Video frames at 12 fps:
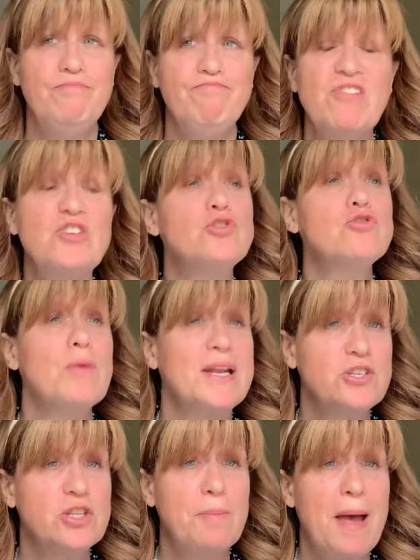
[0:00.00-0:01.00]

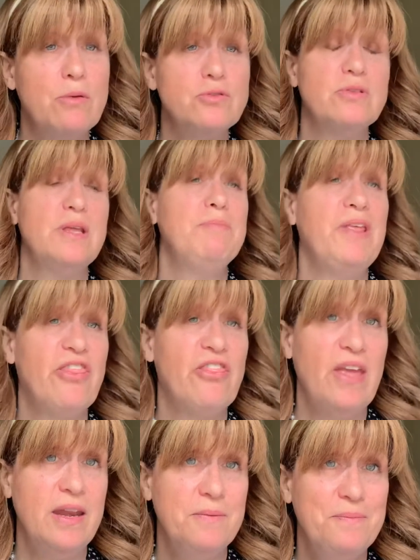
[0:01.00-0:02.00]
stretch them out so they'd be
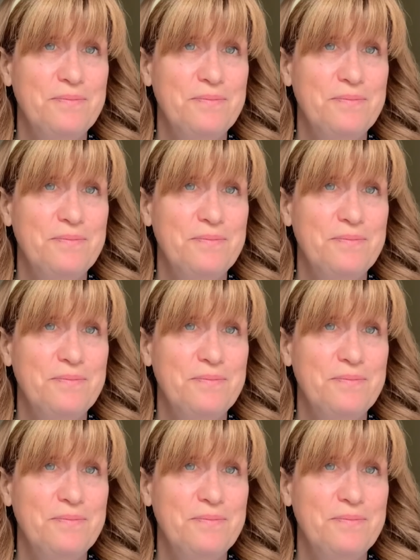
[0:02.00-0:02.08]
thin.